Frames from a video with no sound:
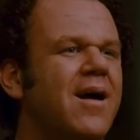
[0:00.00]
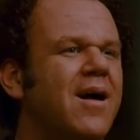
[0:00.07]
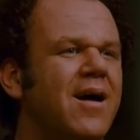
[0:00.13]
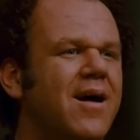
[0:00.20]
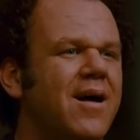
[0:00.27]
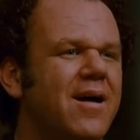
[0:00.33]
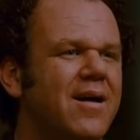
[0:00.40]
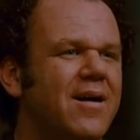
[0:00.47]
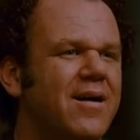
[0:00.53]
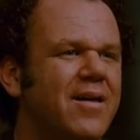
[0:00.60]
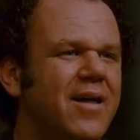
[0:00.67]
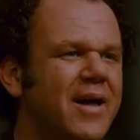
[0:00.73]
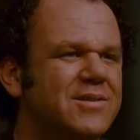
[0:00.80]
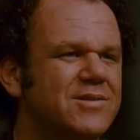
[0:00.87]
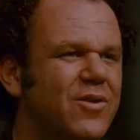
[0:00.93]
at
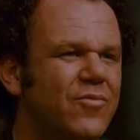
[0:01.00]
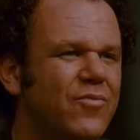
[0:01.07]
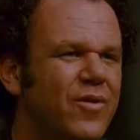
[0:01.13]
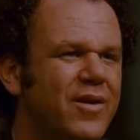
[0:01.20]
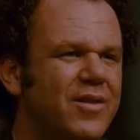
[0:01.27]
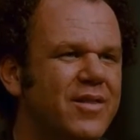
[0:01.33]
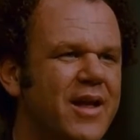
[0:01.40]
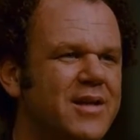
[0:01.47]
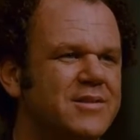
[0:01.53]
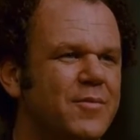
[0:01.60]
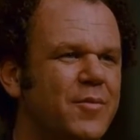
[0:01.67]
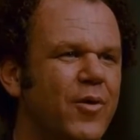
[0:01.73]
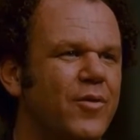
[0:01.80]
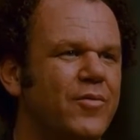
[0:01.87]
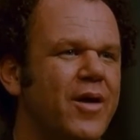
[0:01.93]
bay. They come out of the
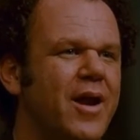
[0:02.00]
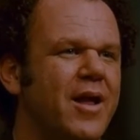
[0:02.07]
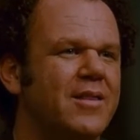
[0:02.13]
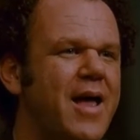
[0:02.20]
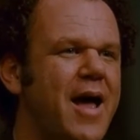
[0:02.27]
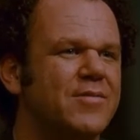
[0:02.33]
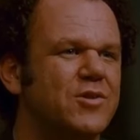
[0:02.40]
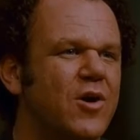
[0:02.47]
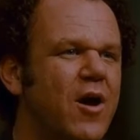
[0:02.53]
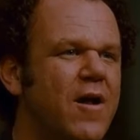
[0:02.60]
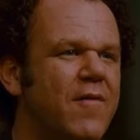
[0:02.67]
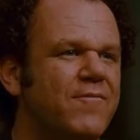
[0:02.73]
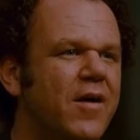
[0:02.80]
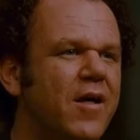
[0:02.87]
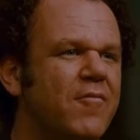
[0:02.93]
ground, and
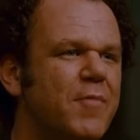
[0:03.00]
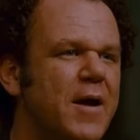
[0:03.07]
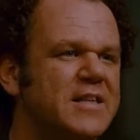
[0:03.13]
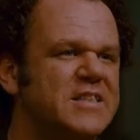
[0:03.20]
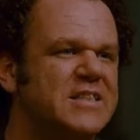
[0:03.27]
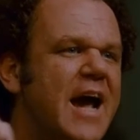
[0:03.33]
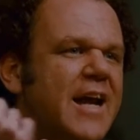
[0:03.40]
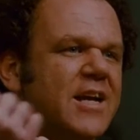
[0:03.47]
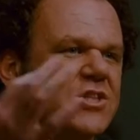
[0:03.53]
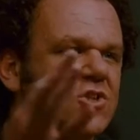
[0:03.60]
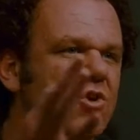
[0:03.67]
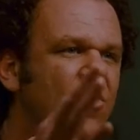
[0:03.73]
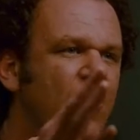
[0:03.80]
Kong's there